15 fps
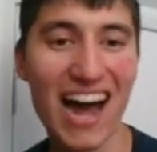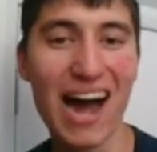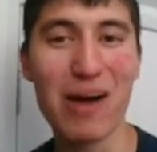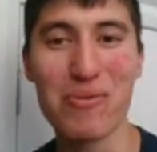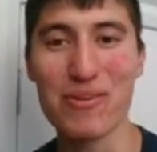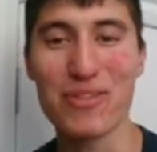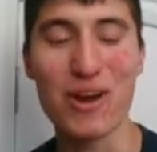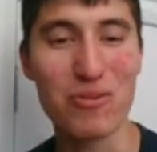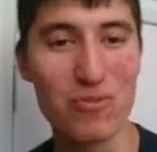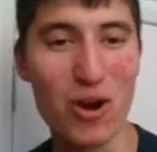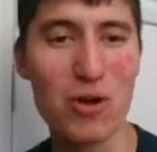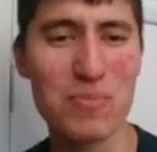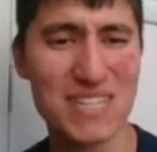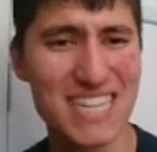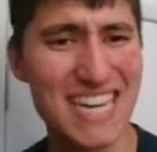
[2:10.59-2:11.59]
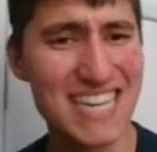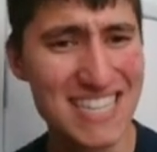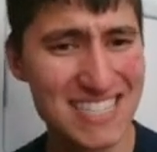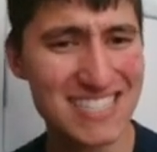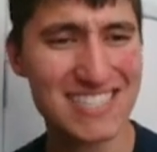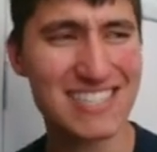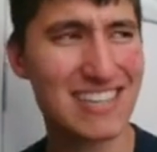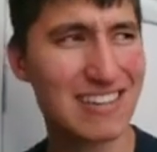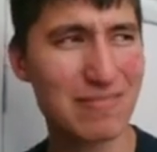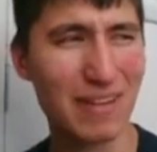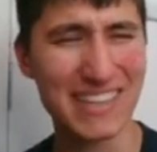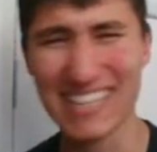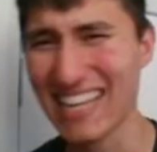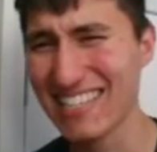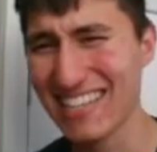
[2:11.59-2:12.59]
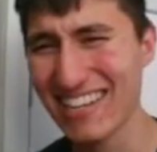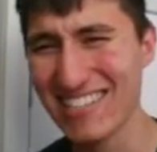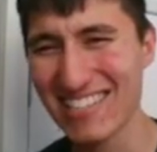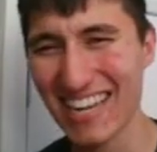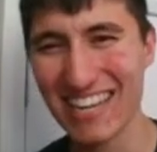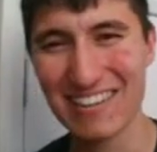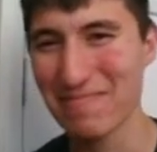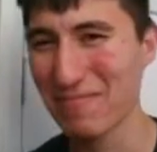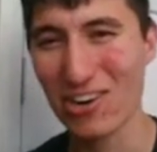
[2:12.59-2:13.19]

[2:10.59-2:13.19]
With Aromatisse, I think that's how you say it.